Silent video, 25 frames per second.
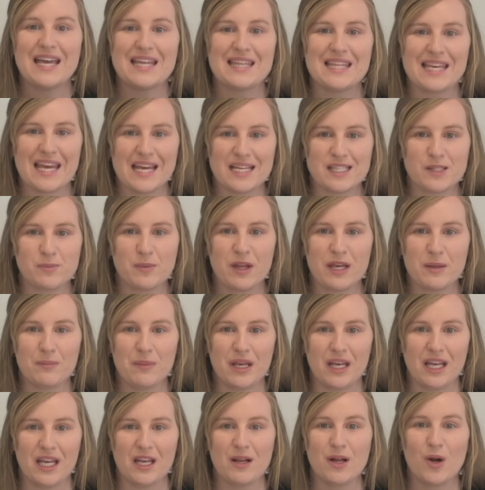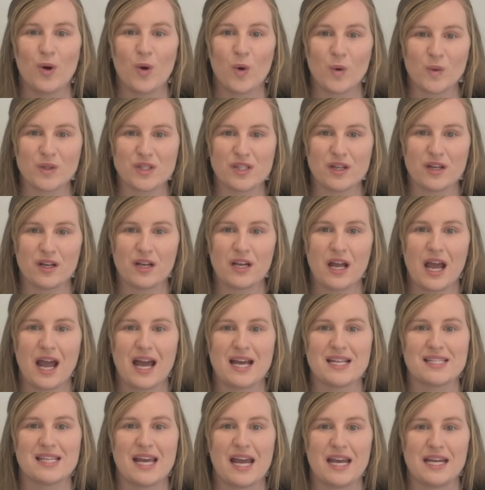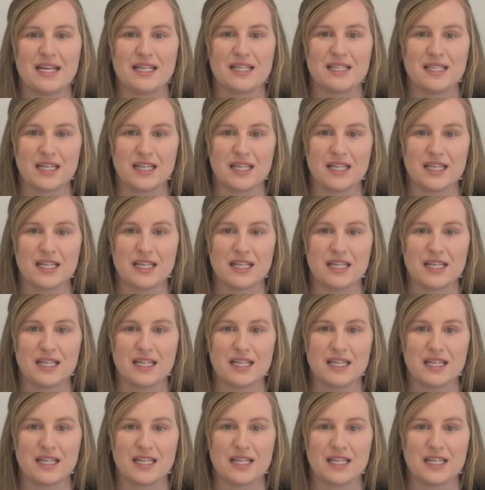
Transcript: The S Play Mini also has a